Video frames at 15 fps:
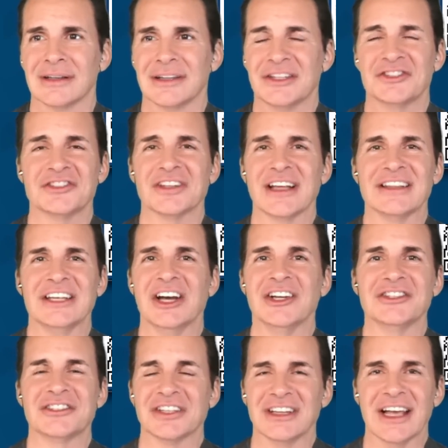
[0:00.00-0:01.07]
This is like the
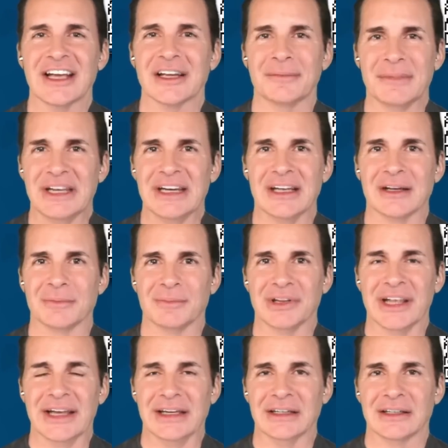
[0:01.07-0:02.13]
unselect committee
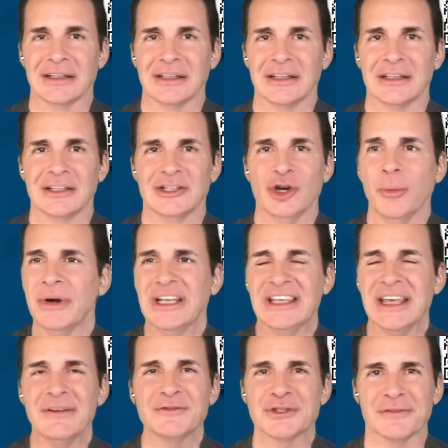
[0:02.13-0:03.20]
complaint. Nobody
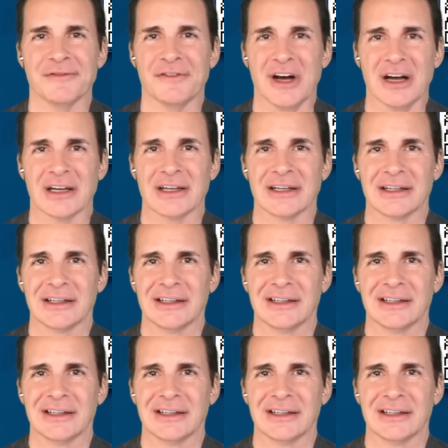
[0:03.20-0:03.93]
gives a fuck.